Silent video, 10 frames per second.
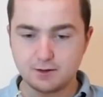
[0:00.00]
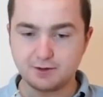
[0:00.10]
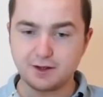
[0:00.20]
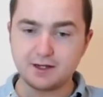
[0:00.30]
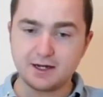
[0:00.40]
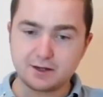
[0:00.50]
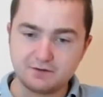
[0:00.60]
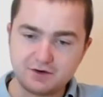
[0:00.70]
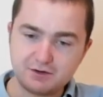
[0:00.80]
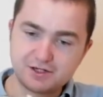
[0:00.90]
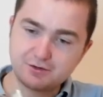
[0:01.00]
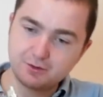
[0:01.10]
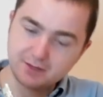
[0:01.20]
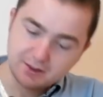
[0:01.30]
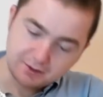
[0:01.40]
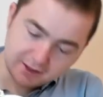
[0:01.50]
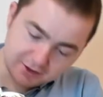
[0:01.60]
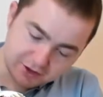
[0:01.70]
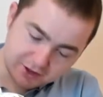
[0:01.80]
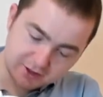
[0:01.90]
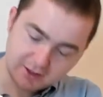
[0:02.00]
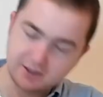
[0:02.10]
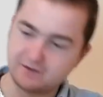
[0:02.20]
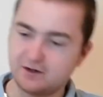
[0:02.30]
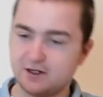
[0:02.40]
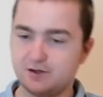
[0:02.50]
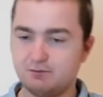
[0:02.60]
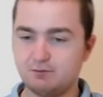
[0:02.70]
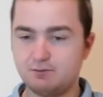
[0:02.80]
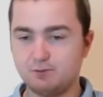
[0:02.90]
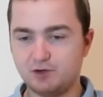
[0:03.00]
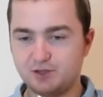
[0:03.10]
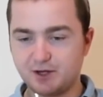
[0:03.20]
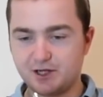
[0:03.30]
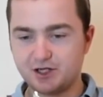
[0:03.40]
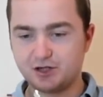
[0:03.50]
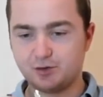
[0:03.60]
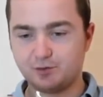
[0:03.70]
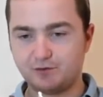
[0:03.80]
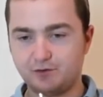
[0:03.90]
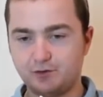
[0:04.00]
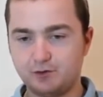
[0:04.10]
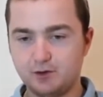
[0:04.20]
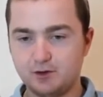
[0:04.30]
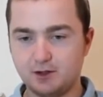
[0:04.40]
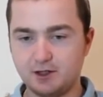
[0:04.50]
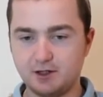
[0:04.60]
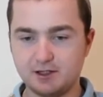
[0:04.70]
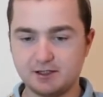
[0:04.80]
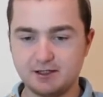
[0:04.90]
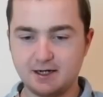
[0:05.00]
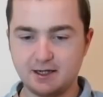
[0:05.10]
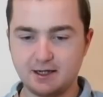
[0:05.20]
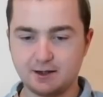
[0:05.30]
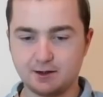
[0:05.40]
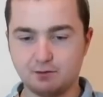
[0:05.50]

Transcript: it's nice and very strong because you can just define which position you prefer. And honestly, I like this